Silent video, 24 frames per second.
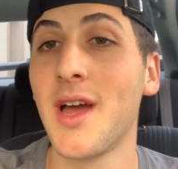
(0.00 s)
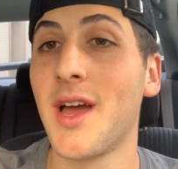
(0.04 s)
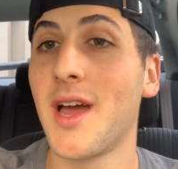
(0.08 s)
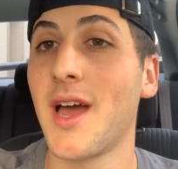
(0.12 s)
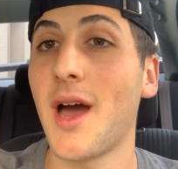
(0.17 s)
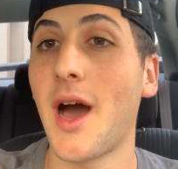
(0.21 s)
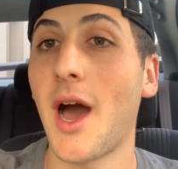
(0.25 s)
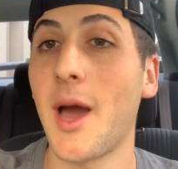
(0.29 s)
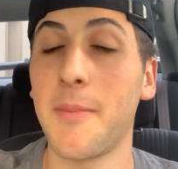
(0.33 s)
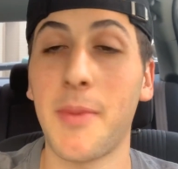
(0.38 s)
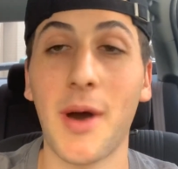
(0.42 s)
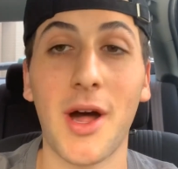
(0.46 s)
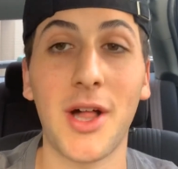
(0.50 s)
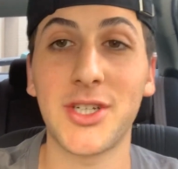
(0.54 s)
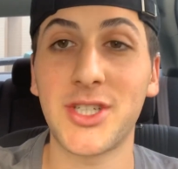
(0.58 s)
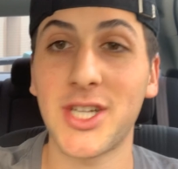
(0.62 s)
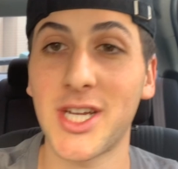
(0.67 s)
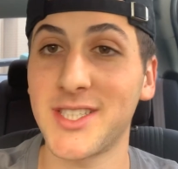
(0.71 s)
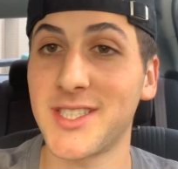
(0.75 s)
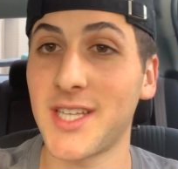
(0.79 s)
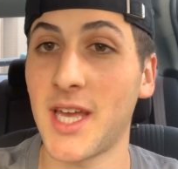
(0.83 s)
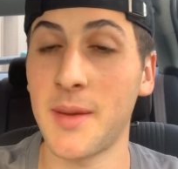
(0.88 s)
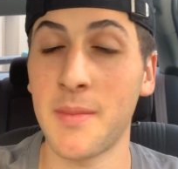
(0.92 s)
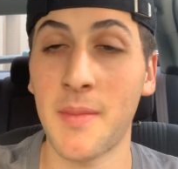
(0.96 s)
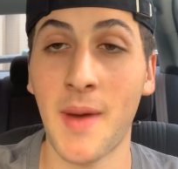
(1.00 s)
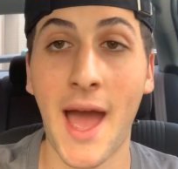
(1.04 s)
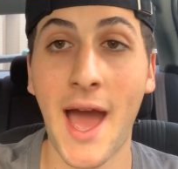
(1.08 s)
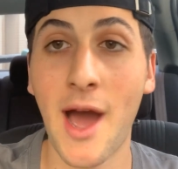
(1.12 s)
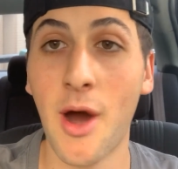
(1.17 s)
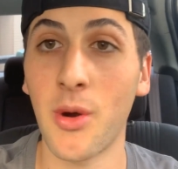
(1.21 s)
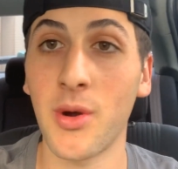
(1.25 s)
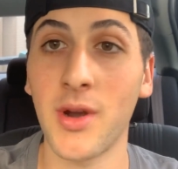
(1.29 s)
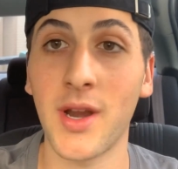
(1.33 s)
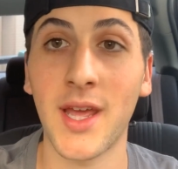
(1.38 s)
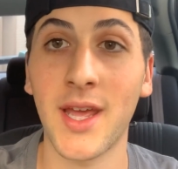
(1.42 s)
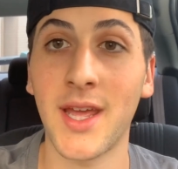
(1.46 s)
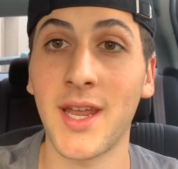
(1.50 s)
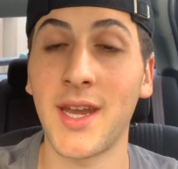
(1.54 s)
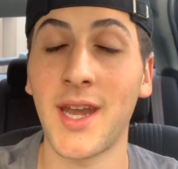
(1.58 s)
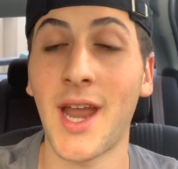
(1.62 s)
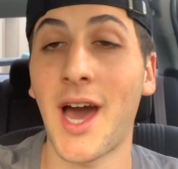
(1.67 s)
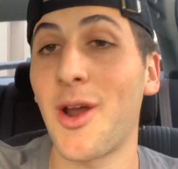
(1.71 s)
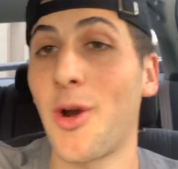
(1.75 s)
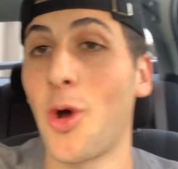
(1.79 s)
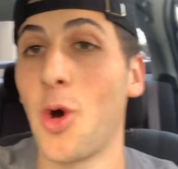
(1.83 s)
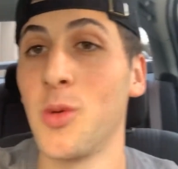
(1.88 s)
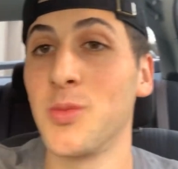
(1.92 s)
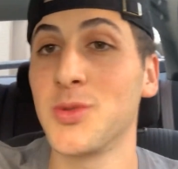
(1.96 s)
I apologize. I'm out and
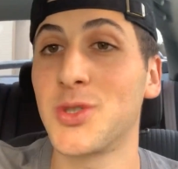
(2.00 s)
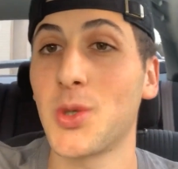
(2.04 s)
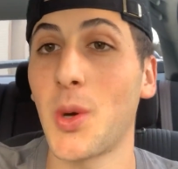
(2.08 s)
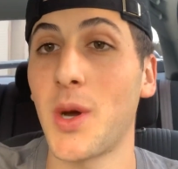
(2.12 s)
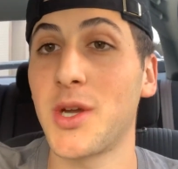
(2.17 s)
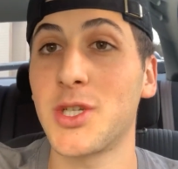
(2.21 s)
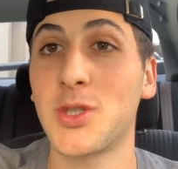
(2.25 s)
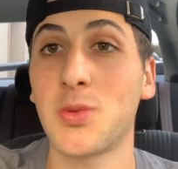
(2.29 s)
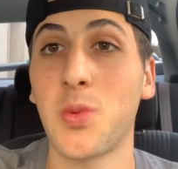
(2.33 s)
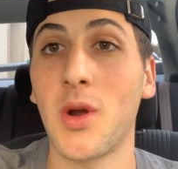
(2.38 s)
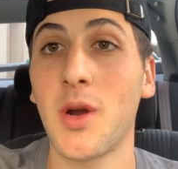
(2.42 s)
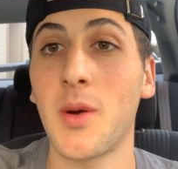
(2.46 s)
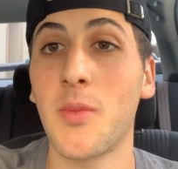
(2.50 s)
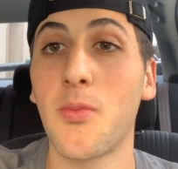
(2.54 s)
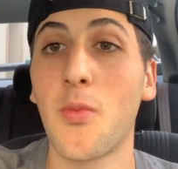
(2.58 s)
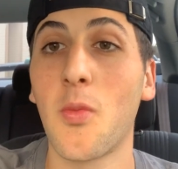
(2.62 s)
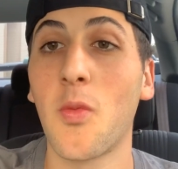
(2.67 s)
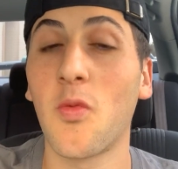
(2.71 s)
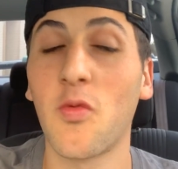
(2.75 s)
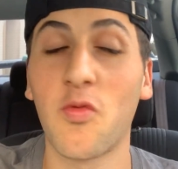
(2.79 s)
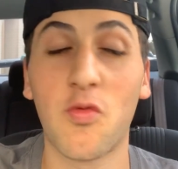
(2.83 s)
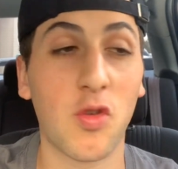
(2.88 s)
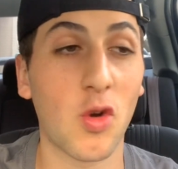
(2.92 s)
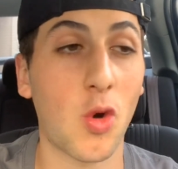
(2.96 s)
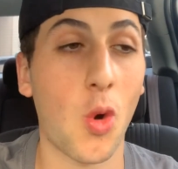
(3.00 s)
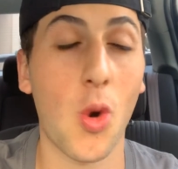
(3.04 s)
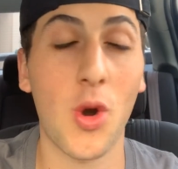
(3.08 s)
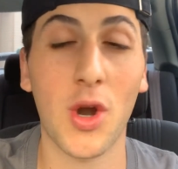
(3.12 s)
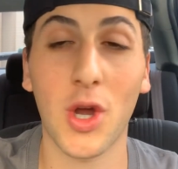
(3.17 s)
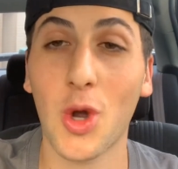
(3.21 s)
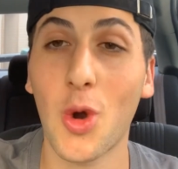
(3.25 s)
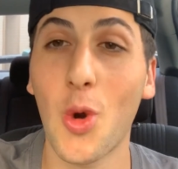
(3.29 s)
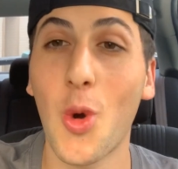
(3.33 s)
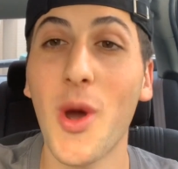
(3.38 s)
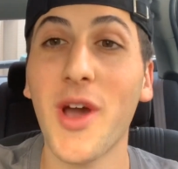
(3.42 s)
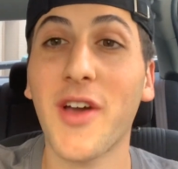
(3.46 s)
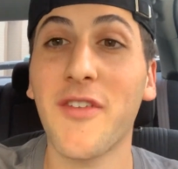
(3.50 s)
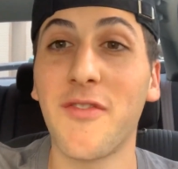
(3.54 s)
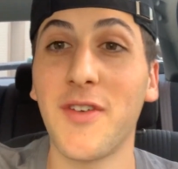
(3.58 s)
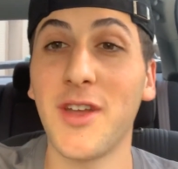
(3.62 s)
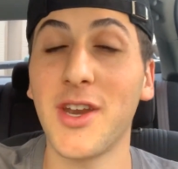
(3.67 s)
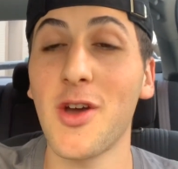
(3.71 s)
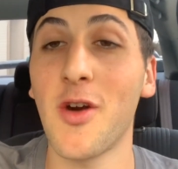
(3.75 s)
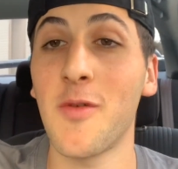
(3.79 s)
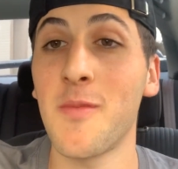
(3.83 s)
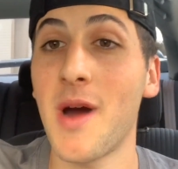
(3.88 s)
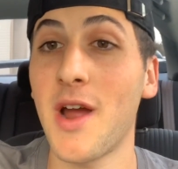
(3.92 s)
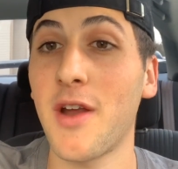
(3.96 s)
not home. So I just want to record a quick
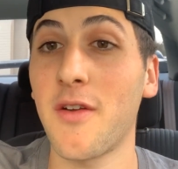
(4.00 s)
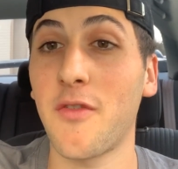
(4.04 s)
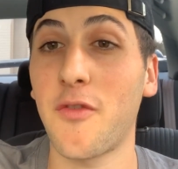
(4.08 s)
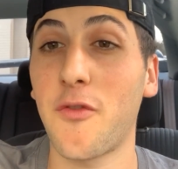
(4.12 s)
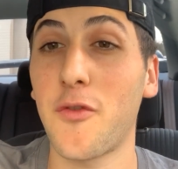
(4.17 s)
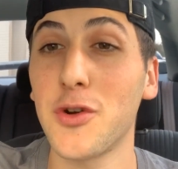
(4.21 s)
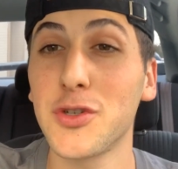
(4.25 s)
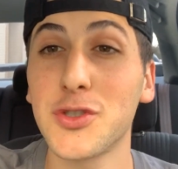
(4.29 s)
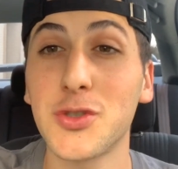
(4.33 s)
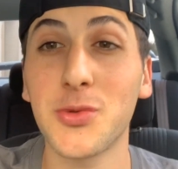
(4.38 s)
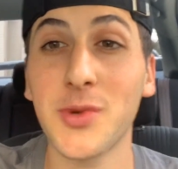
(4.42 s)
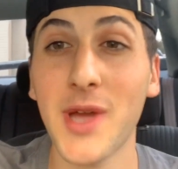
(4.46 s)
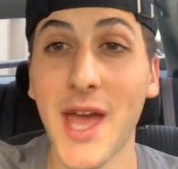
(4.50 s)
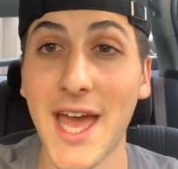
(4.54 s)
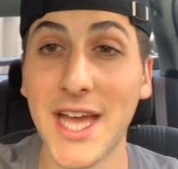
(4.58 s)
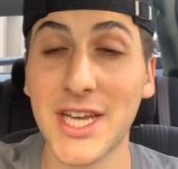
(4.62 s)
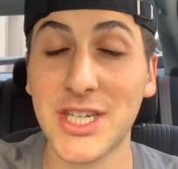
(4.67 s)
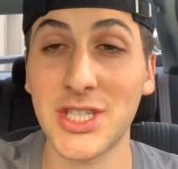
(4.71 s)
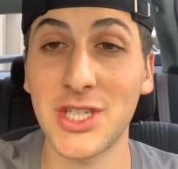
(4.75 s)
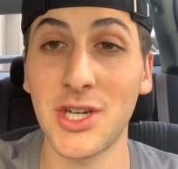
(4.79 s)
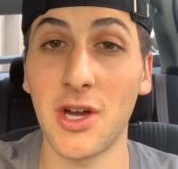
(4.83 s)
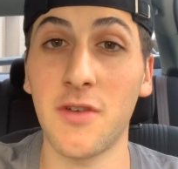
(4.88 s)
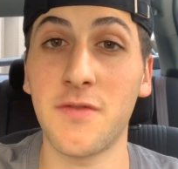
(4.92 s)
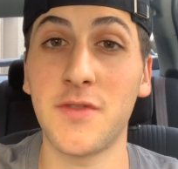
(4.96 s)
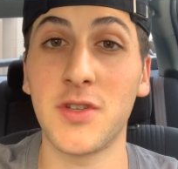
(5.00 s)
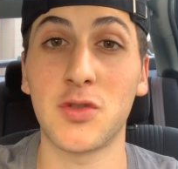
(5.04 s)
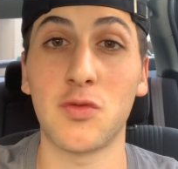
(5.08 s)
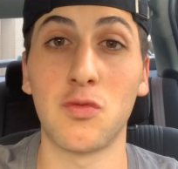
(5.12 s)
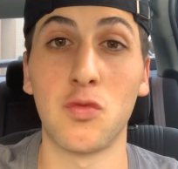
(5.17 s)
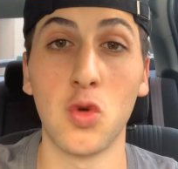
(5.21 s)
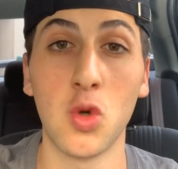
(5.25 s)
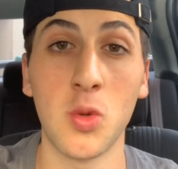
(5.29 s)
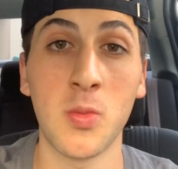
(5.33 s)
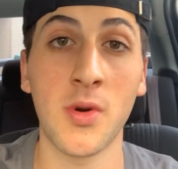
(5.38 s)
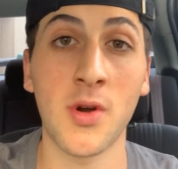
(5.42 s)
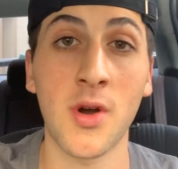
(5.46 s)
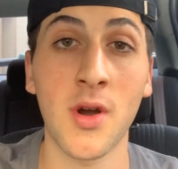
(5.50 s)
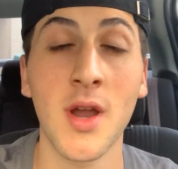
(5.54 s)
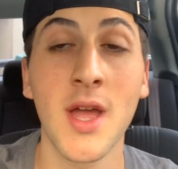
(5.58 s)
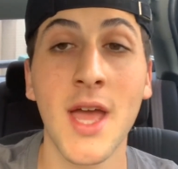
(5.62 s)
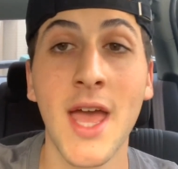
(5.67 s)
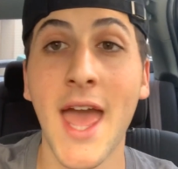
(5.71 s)
video of my first reaction of this rumor.